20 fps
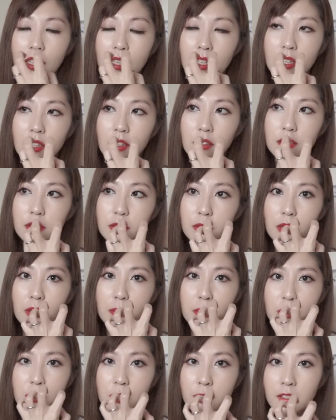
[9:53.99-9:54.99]
It
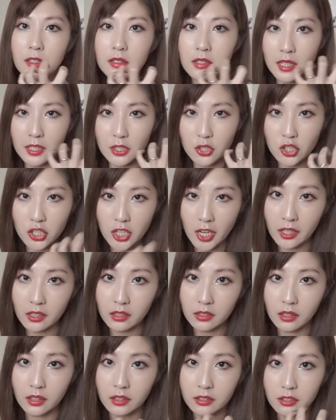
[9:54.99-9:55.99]
almost feels like
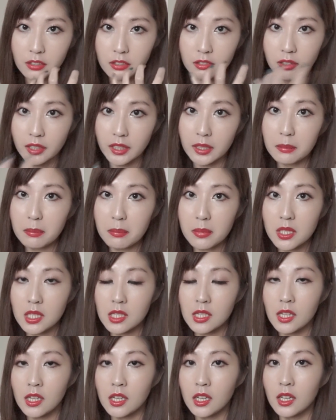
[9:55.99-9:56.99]
gel on your
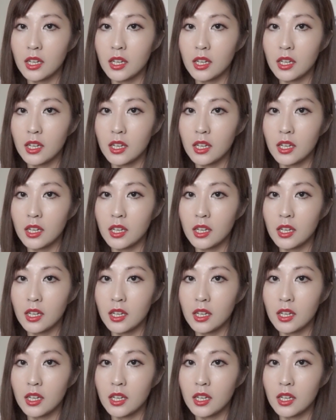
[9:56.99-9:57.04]
lips,